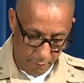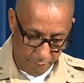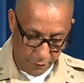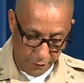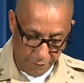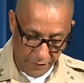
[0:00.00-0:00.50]

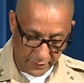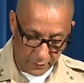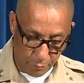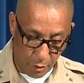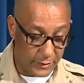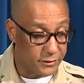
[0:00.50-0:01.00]
for the
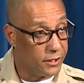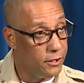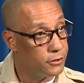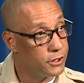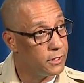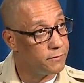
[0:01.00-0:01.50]
effective
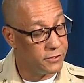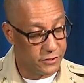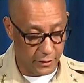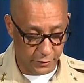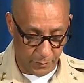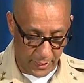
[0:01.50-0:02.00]
prosecution of the
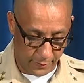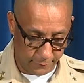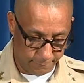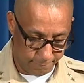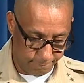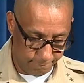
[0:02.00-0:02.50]
suspect.
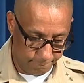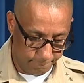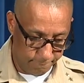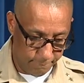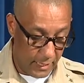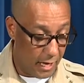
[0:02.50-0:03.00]

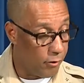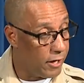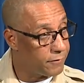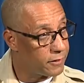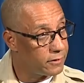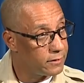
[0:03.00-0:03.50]

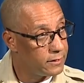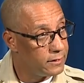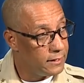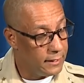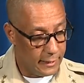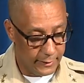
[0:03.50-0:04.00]
However,
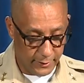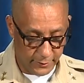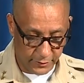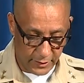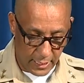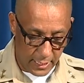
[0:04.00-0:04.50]
at
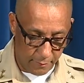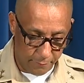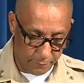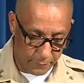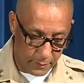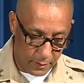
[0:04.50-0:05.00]
this time,
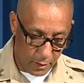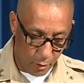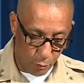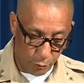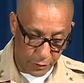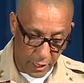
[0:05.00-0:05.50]

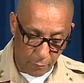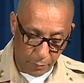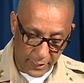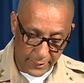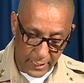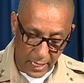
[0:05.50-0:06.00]
we will now
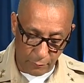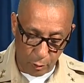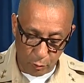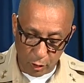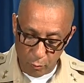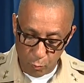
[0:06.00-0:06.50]
play
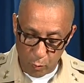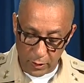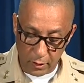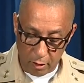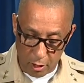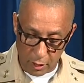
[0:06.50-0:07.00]

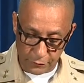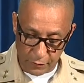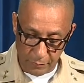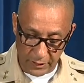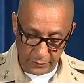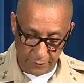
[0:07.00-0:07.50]
911 calls
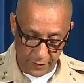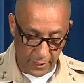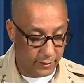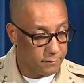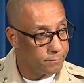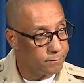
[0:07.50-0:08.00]
from this
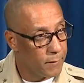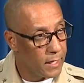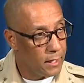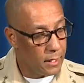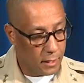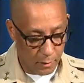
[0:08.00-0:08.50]
event.
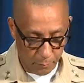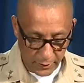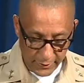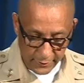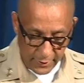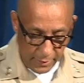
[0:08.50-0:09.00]

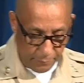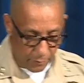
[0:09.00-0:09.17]
Please keep